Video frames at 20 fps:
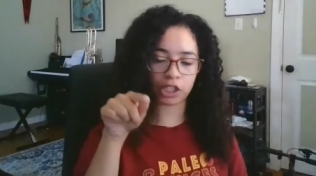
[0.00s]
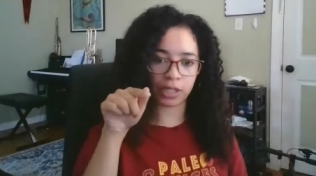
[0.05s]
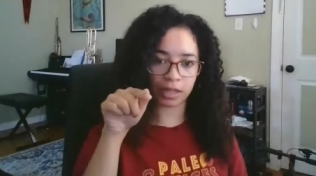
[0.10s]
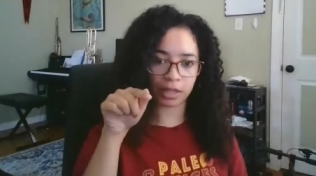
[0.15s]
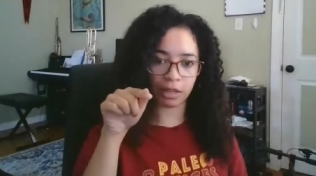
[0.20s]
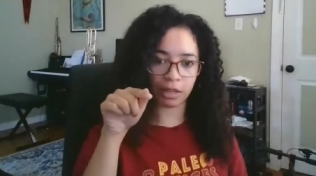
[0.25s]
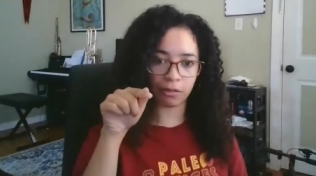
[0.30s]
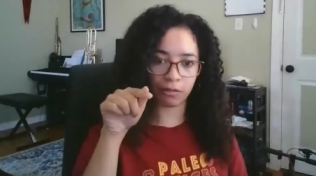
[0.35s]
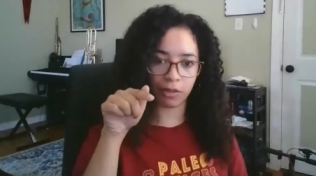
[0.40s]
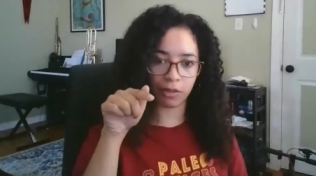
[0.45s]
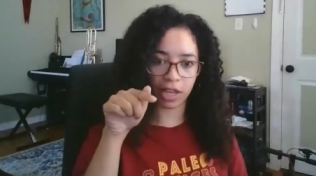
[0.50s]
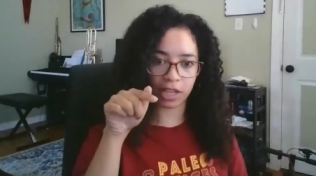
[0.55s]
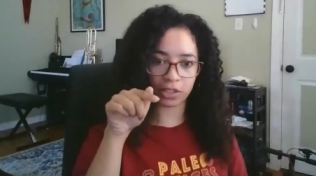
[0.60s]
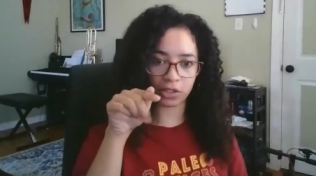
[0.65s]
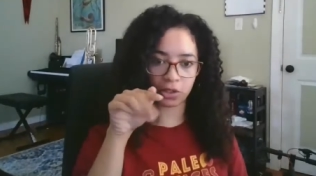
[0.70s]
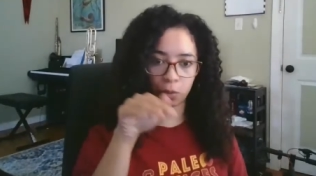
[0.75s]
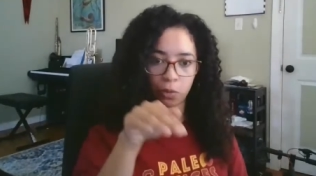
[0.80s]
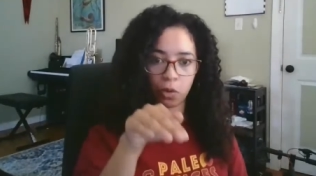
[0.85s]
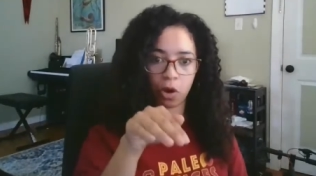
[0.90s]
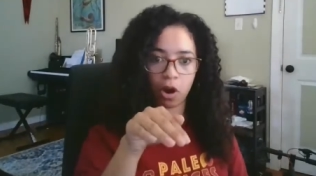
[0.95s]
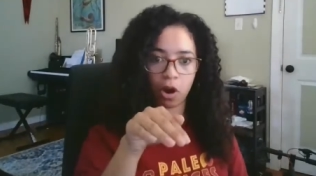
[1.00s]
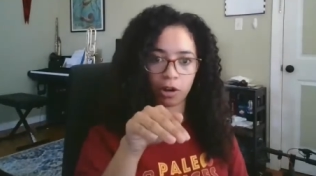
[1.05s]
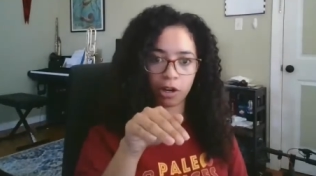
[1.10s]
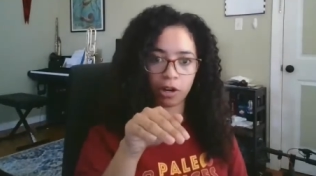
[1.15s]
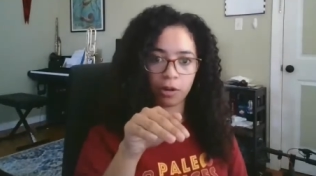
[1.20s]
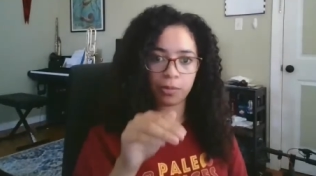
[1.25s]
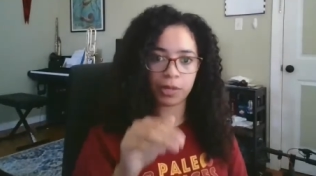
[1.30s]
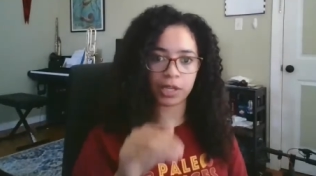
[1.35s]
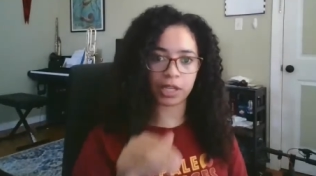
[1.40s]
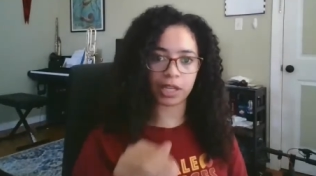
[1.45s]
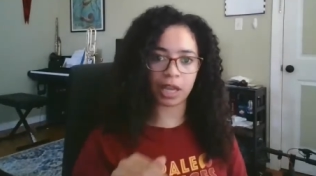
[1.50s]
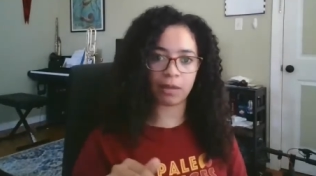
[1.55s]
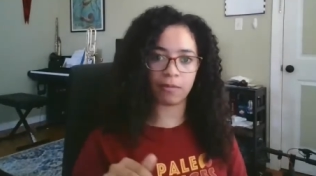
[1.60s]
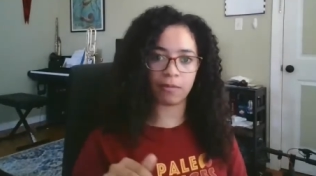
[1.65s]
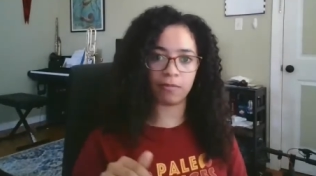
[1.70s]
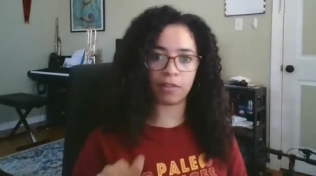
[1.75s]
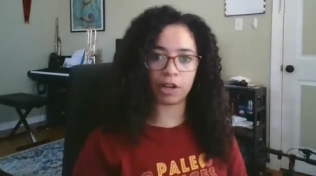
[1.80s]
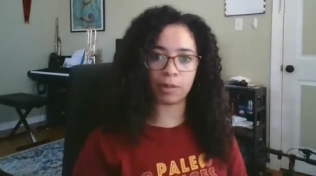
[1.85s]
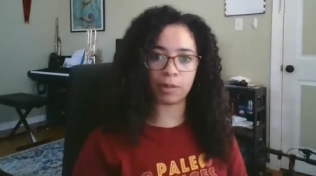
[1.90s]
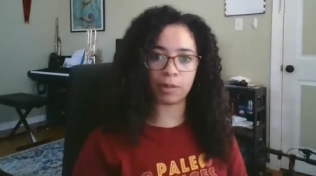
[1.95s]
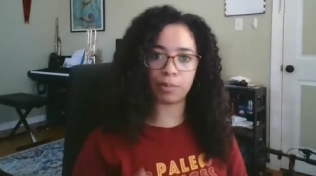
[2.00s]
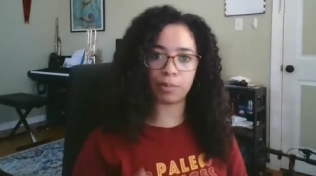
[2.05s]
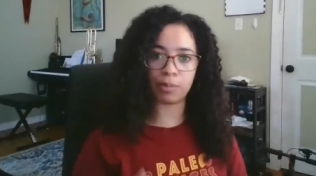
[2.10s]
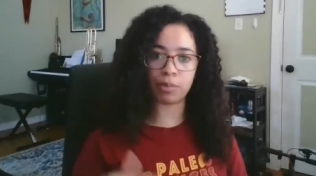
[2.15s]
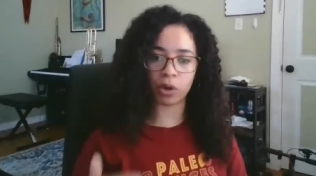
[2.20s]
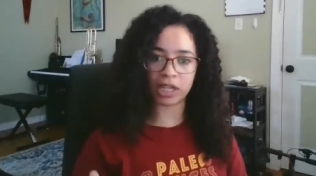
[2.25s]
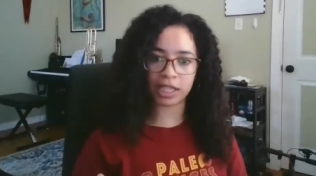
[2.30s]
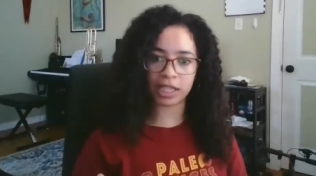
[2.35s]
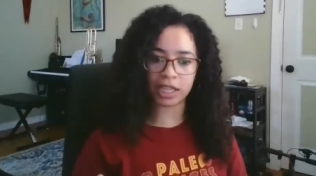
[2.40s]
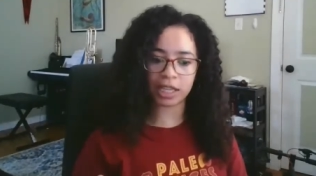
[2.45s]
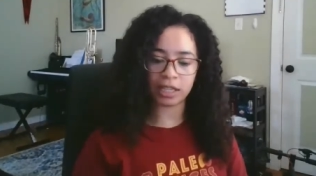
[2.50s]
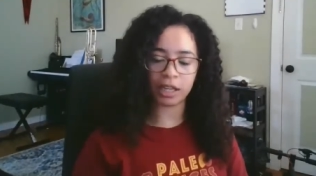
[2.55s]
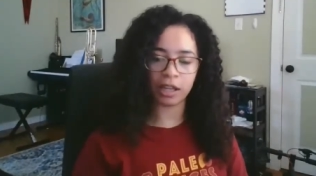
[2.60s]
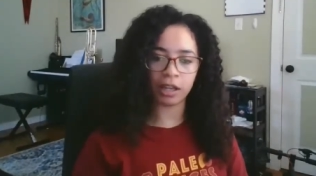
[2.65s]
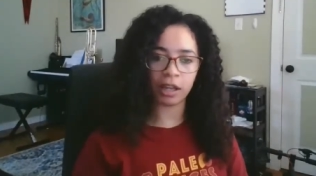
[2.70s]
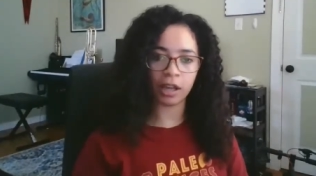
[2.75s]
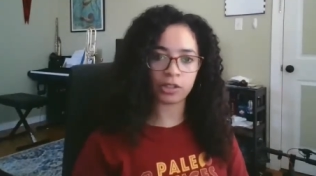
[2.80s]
that they face the water became very pointy,